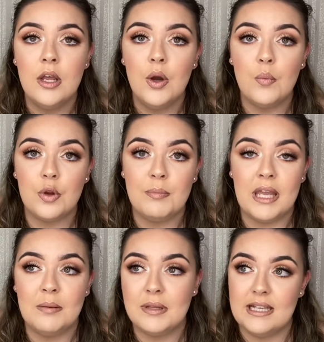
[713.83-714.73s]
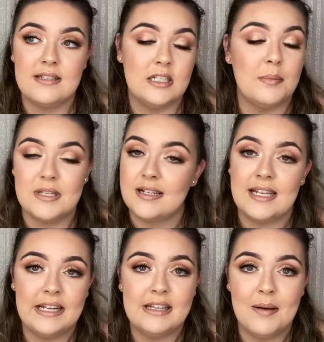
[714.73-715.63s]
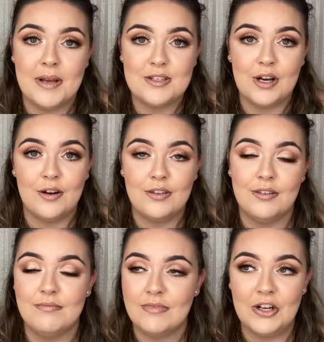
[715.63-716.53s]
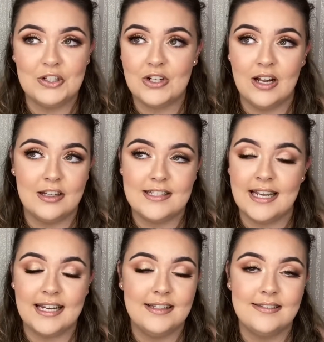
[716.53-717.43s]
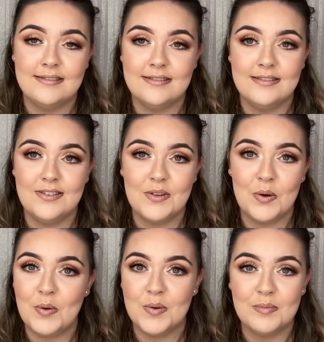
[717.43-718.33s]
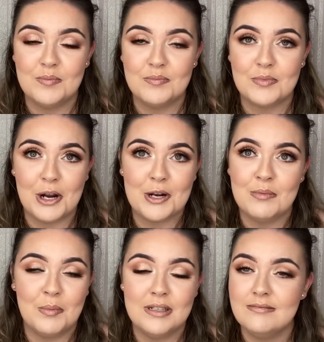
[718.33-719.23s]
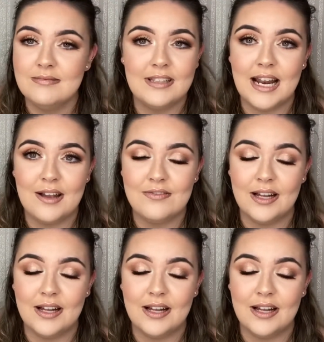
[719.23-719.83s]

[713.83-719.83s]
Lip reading: would be placing top 16 at Miss Earth. There's honestly no prouder moment that I felt